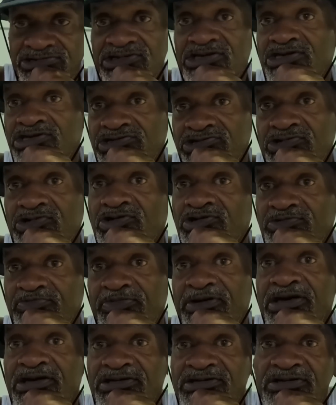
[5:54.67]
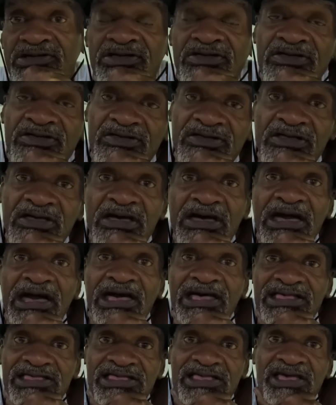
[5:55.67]
it's a certain business.
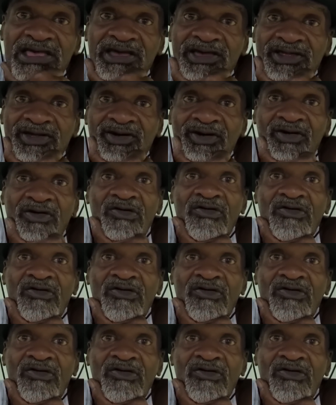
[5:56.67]
I said,